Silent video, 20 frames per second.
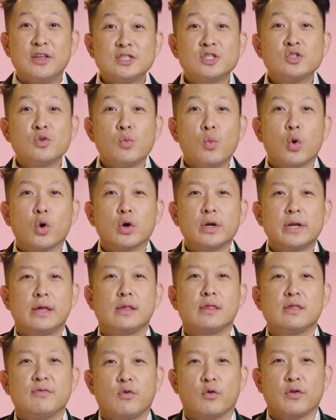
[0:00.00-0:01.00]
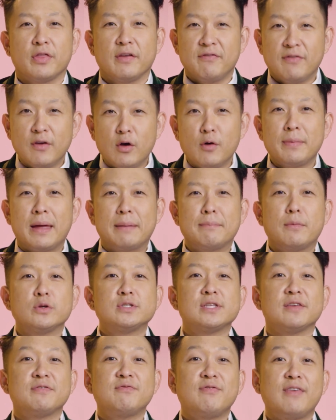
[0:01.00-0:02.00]
This award is for the film that
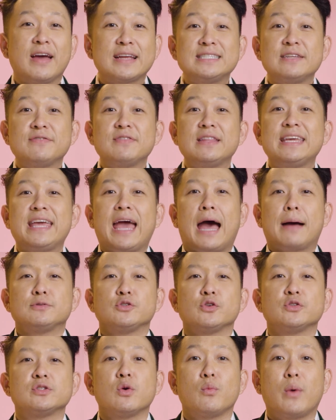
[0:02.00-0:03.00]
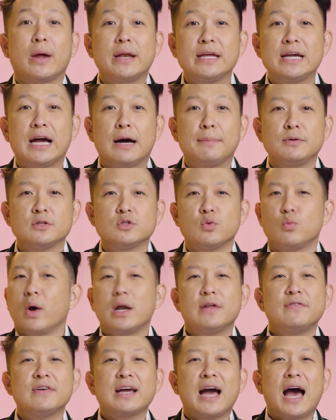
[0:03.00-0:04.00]
most effectively captures the wedding couple's
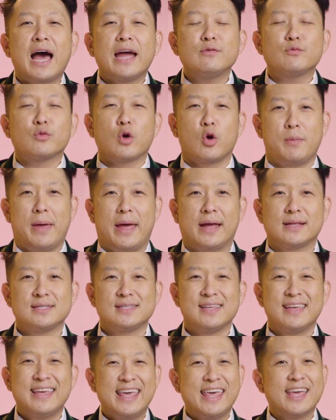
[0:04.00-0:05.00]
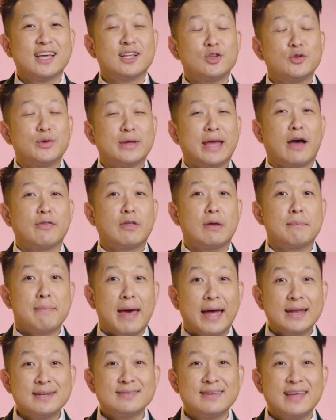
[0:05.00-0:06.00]
one-of-a-kind romance, including how they
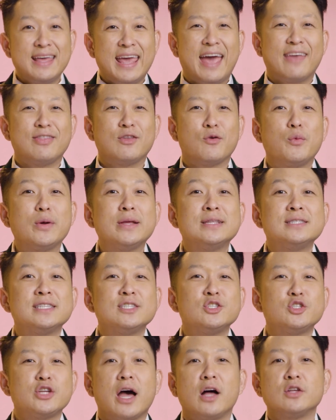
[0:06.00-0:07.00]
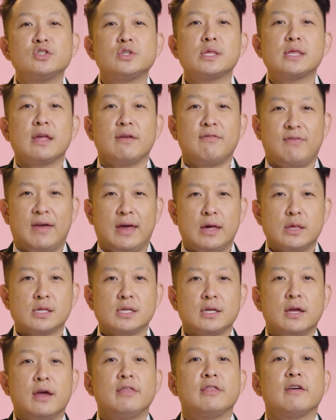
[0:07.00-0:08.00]
met, and the wins and challenges they
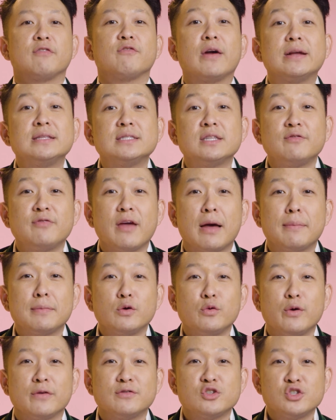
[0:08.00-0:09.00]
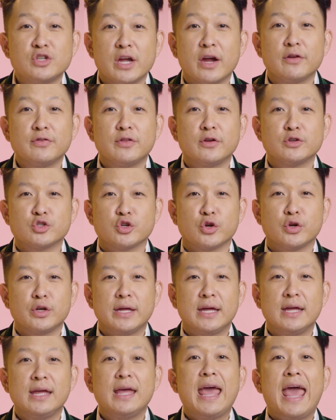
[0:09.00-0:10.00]
faced, the friends and family who have shared their
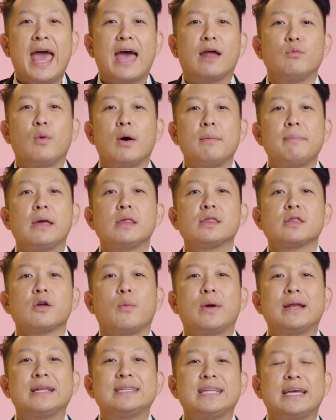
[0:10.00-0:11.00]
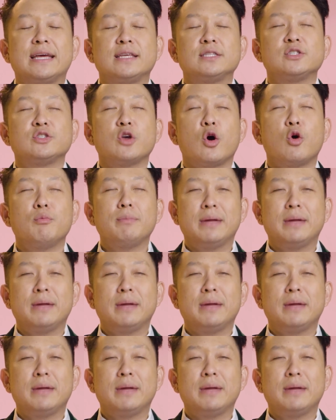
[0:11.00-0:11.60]
journey, and what makes their wedding day so